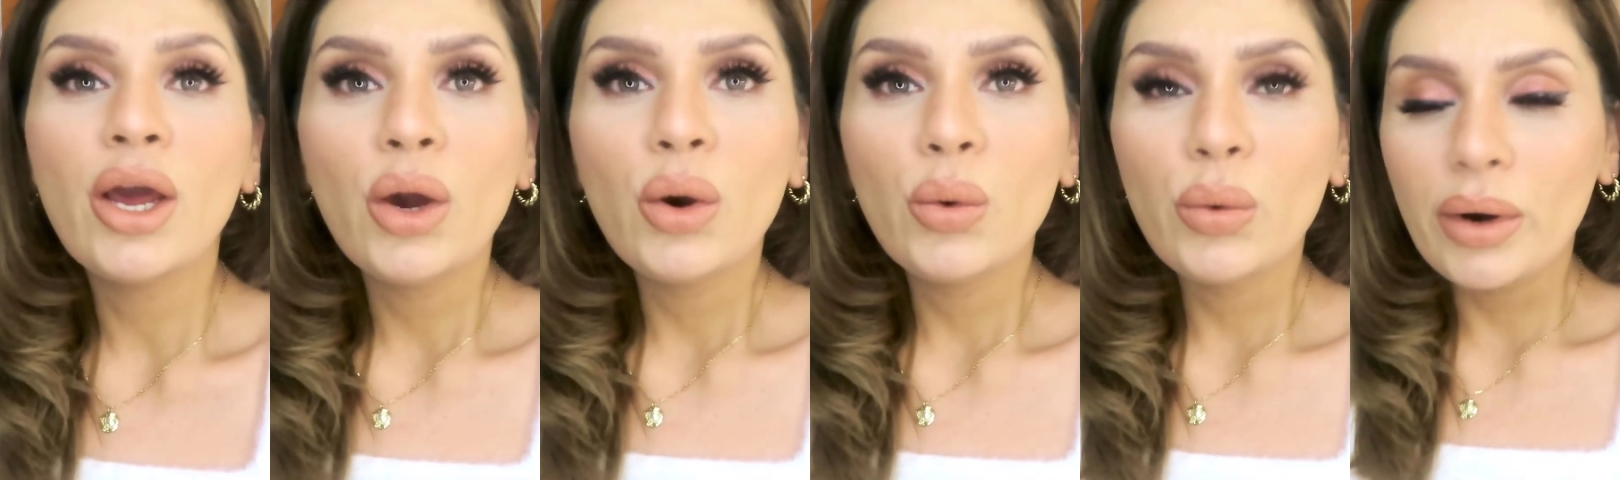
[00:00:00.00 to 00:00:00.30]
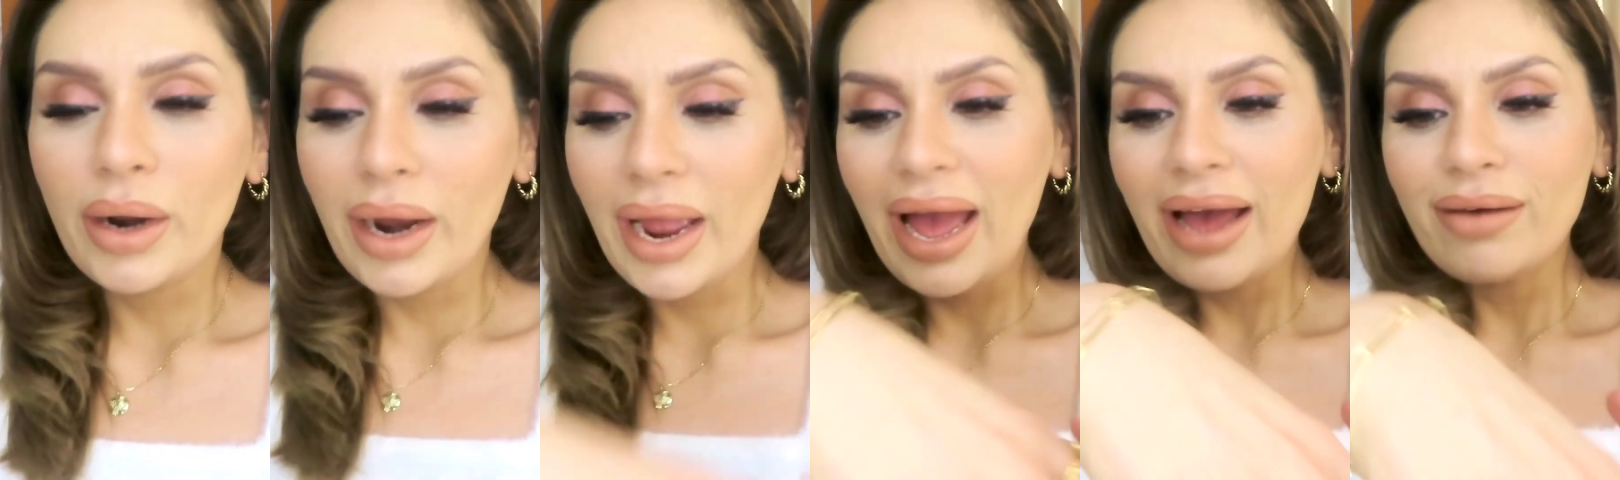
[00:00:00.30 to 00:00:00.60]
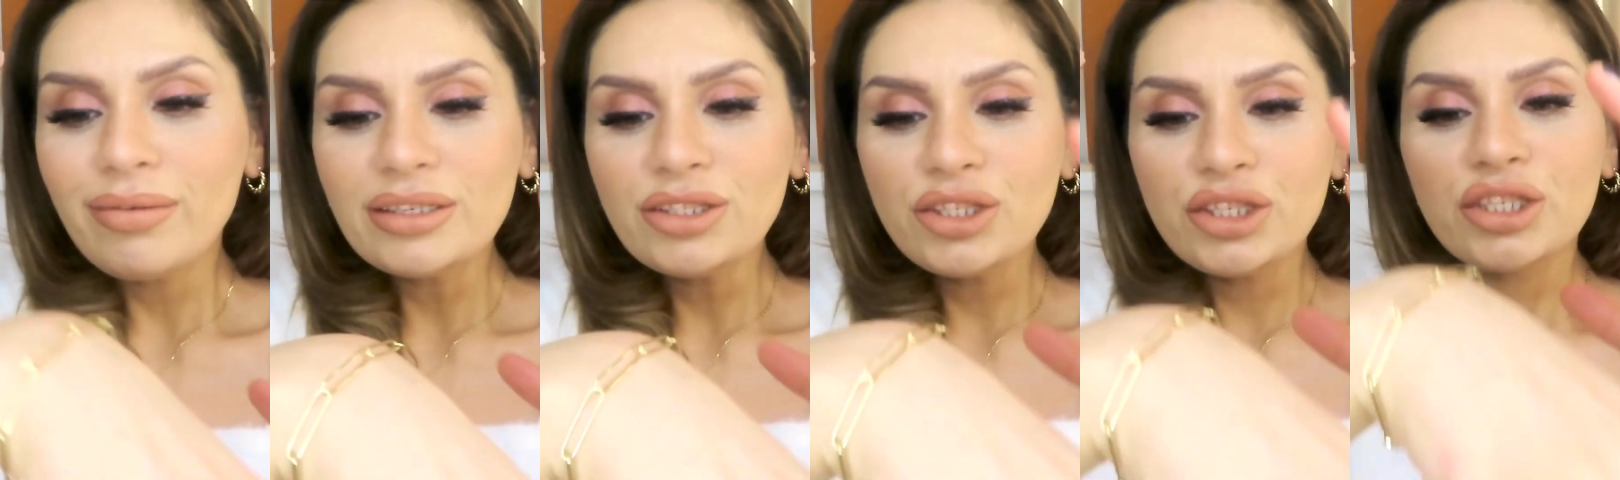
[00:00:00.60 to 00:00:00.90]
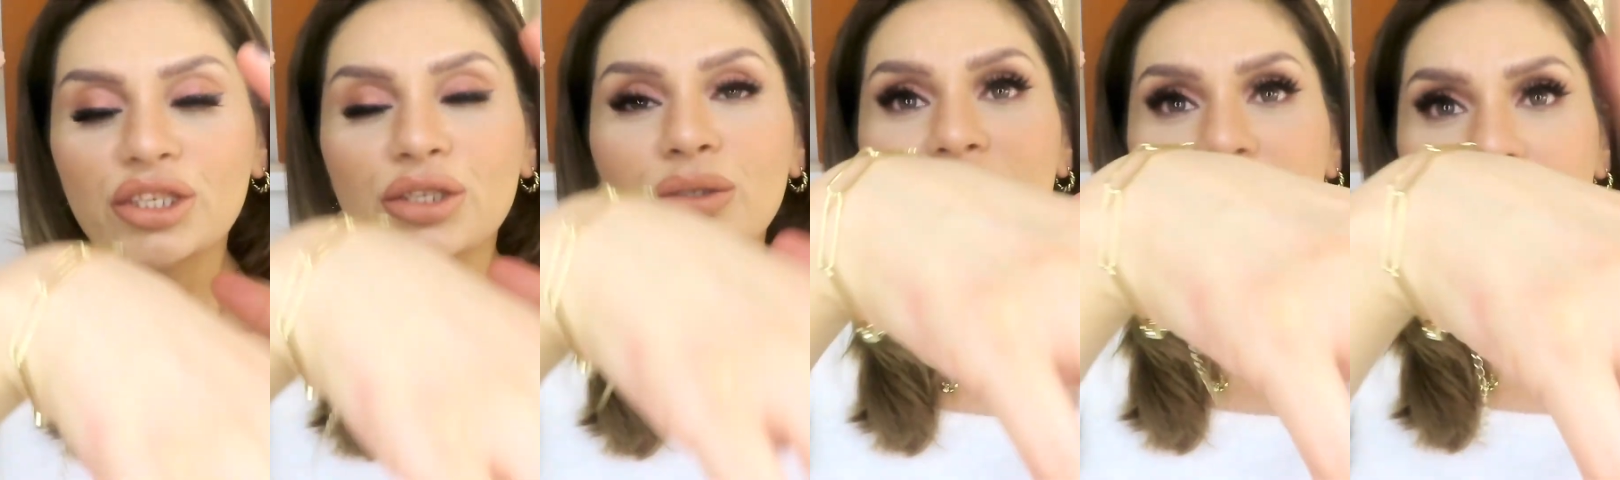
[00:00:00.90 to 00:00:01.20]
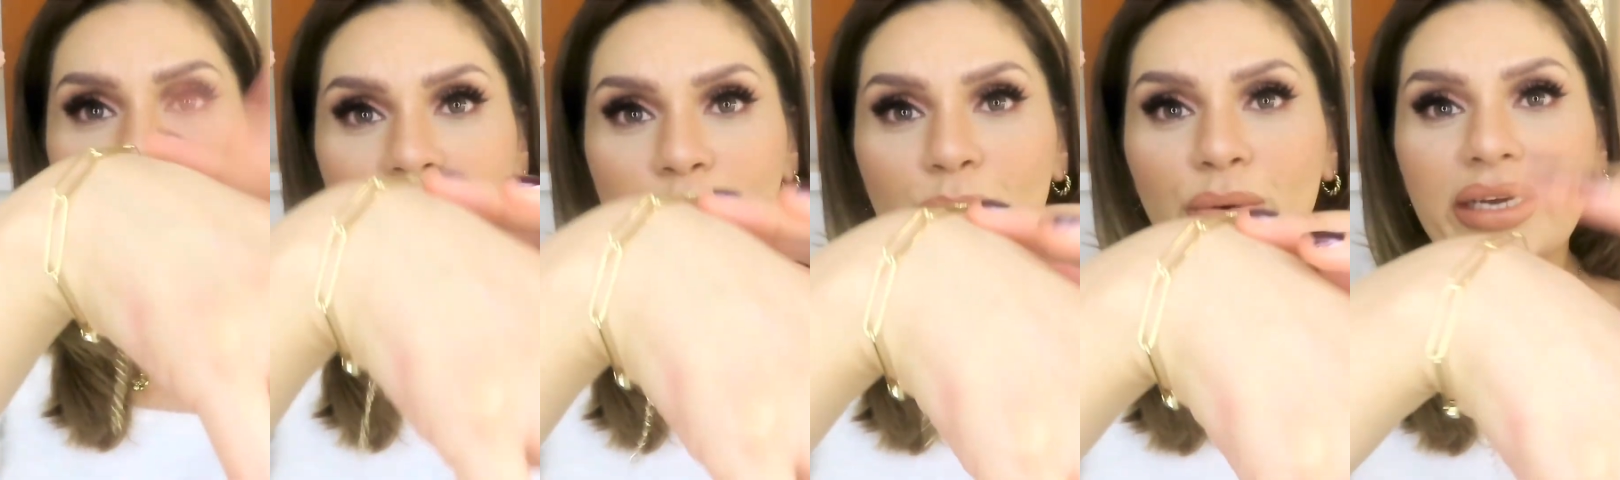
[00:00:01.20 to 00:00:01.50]
where I have actually used
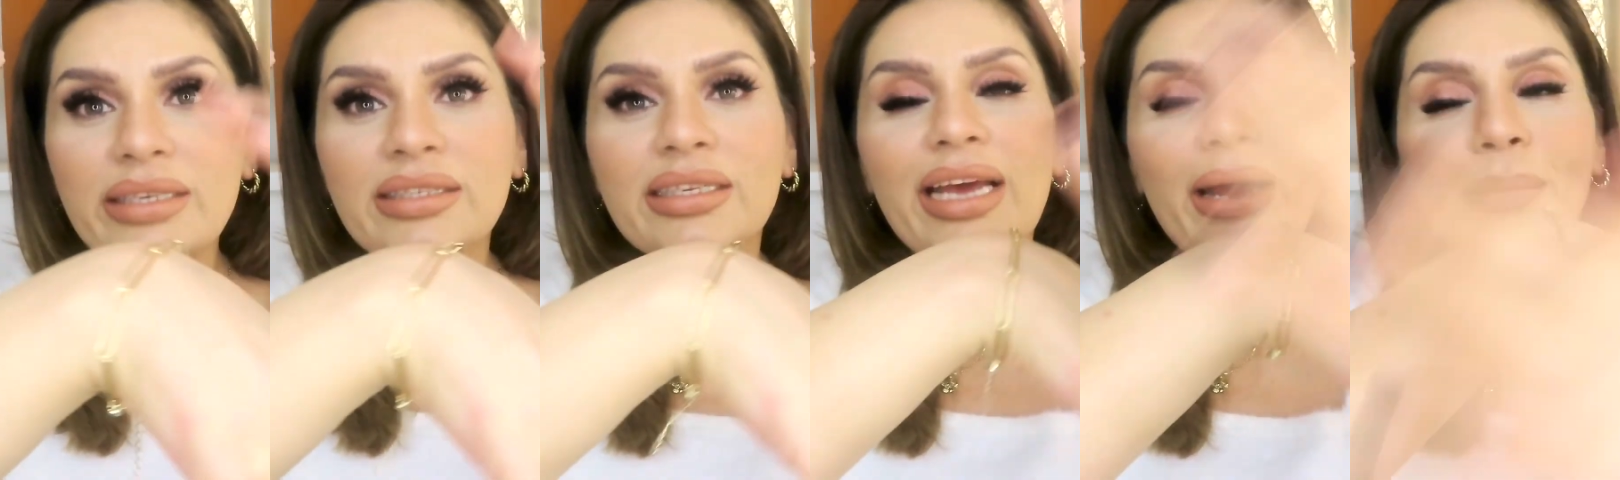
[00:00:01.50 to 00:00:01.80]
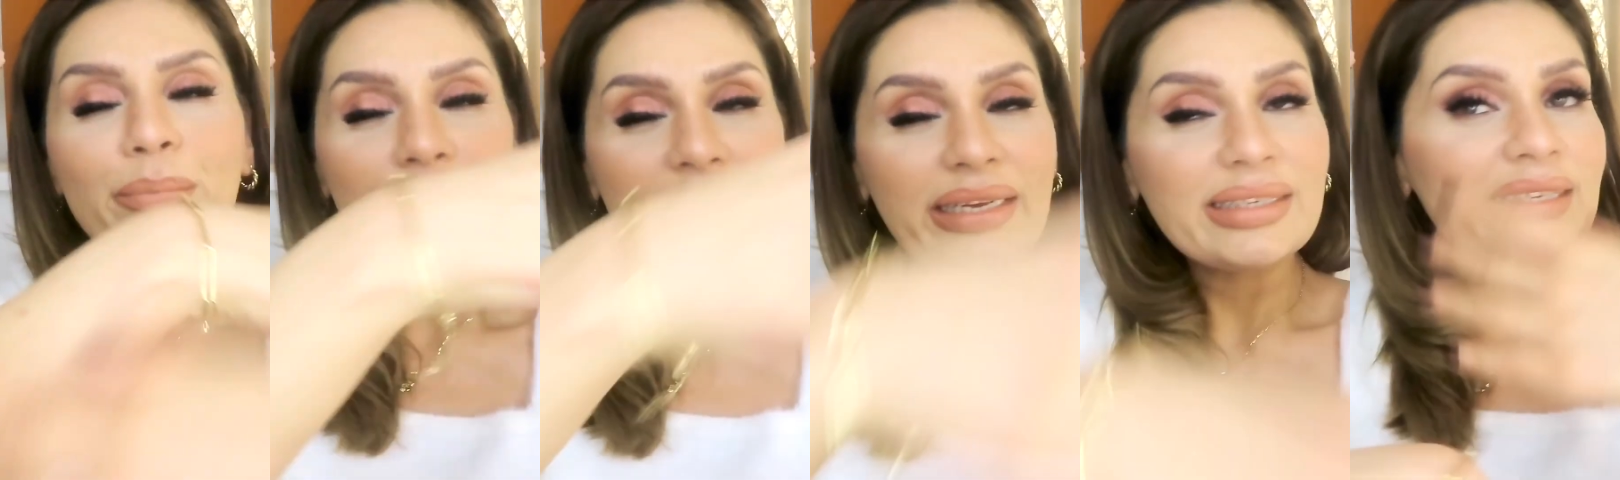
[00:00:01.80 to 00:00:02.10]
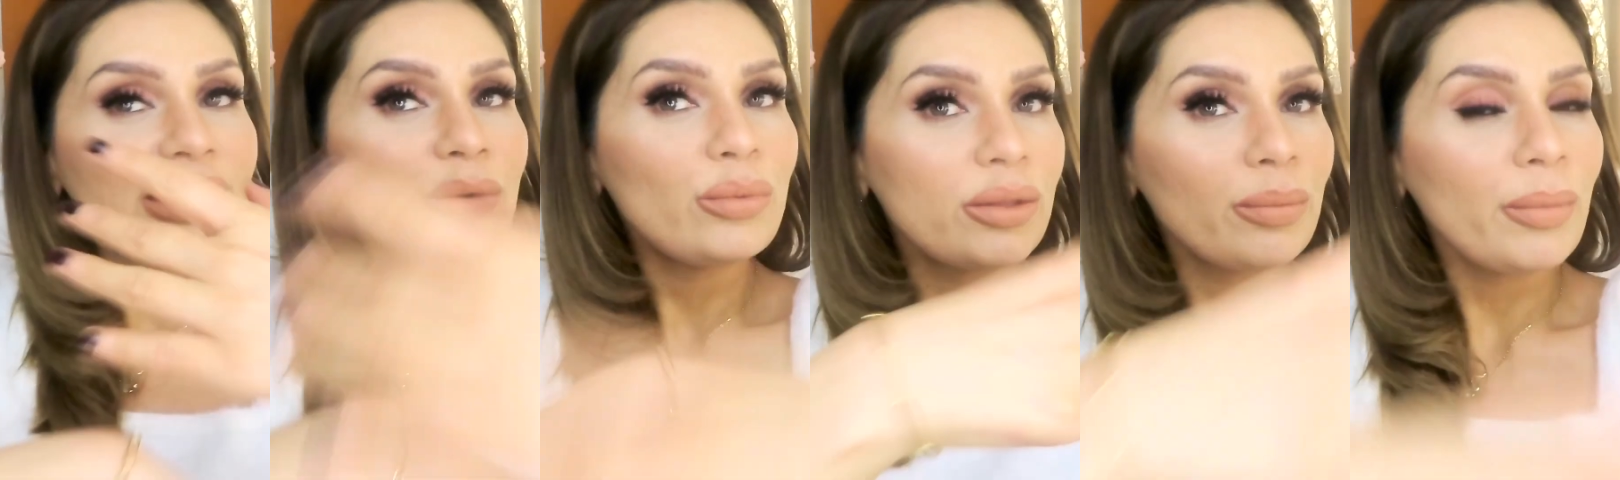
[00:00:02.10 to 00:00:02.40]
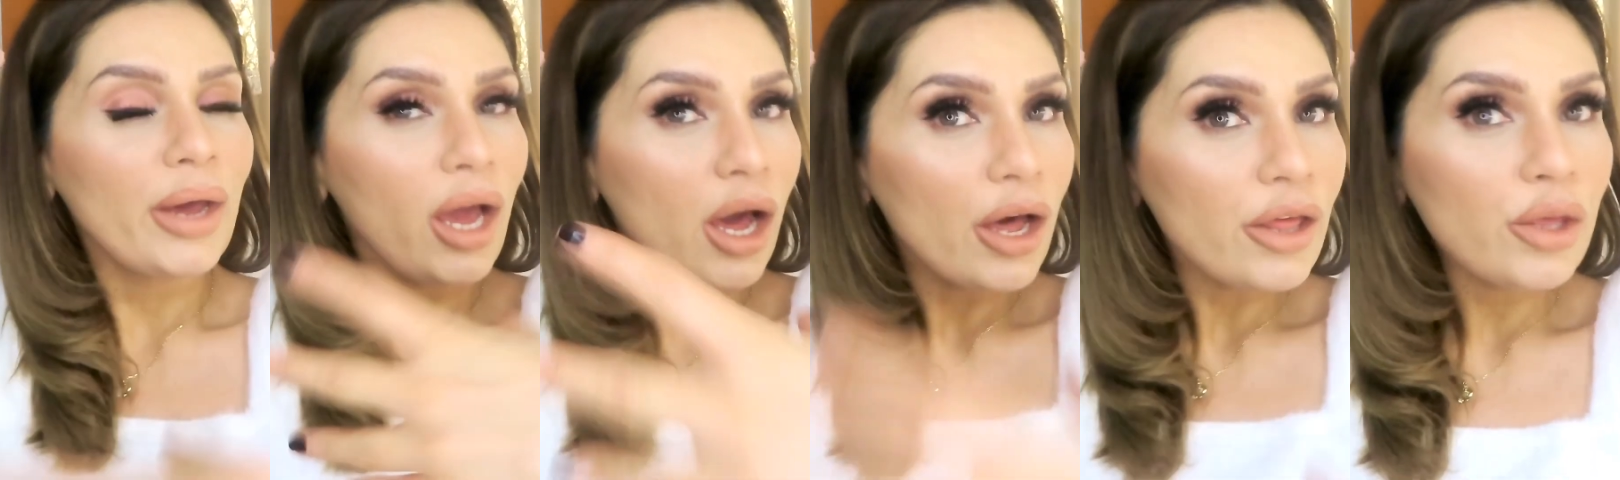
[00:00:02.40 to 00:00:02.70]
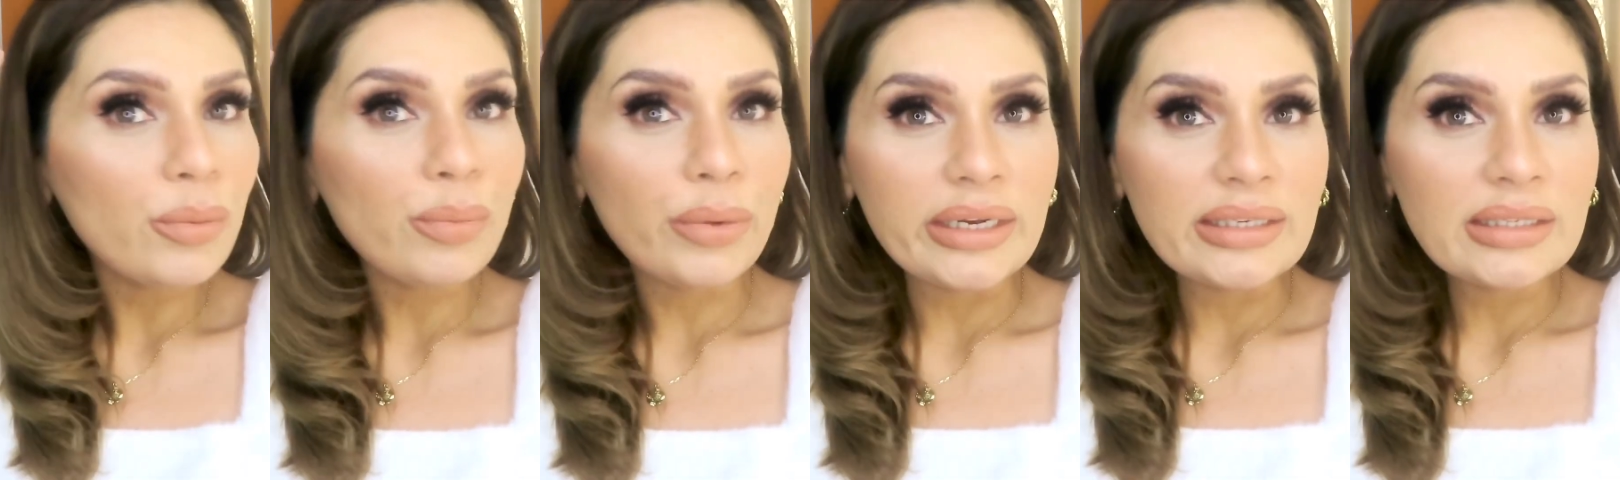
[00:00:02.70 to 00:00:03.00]
this bracelet and mixed it with my
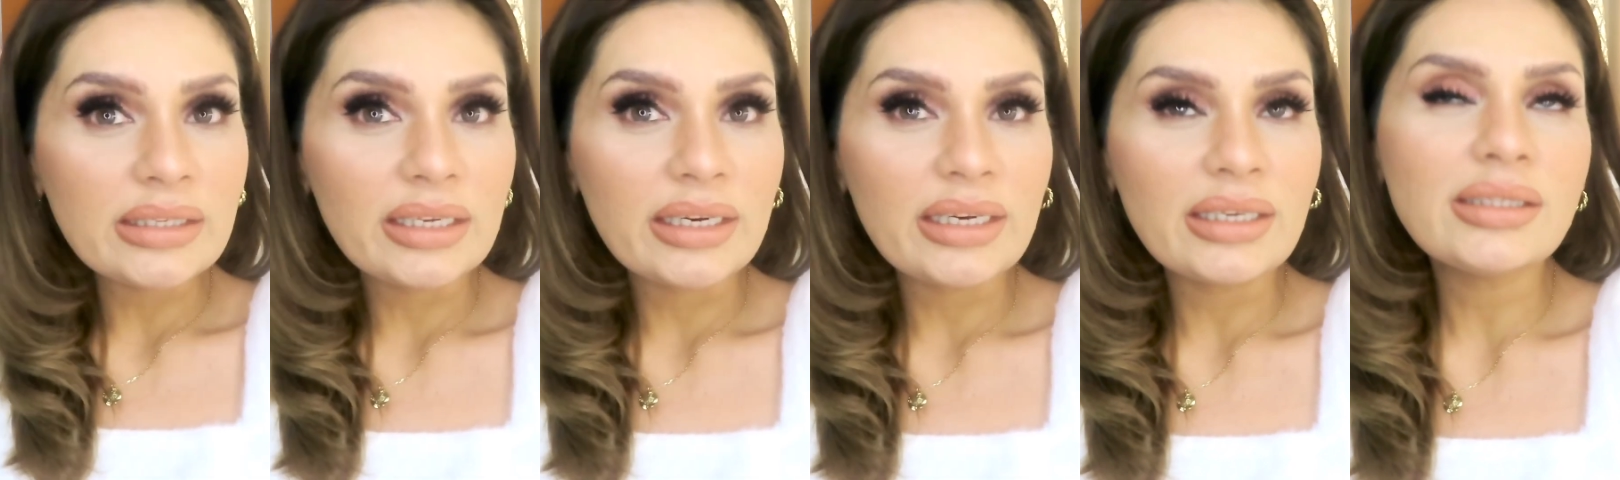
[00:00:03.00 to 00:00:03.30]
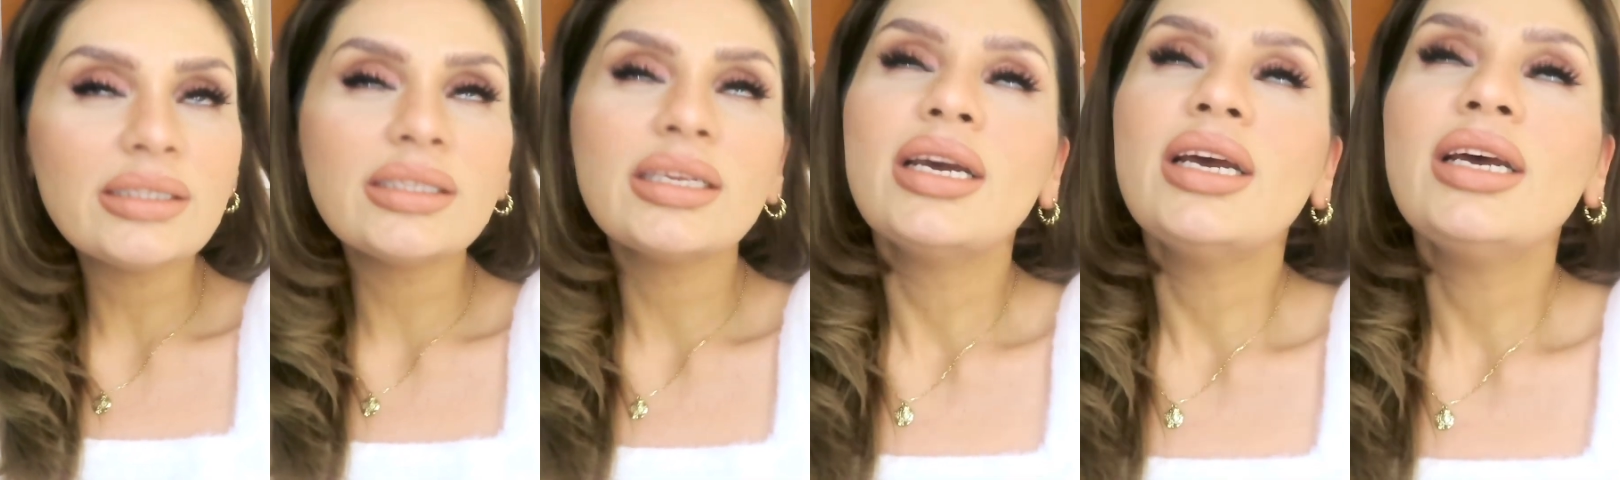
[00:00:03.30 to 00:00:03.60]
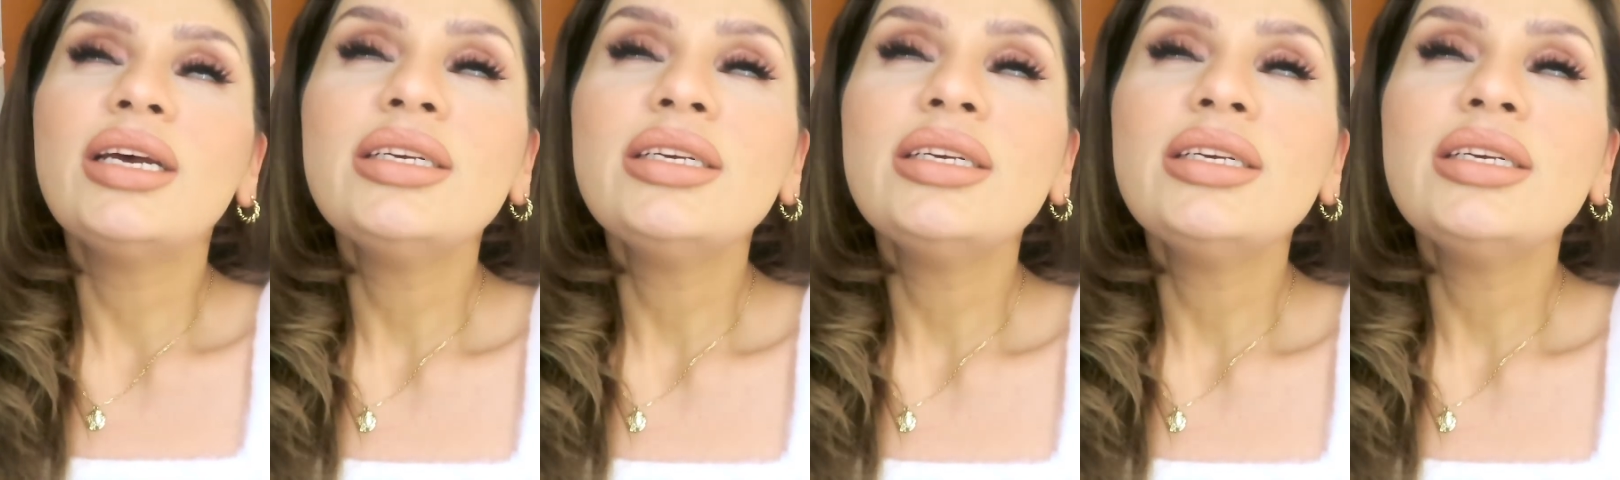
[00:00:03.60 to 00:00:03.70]
other bracelets.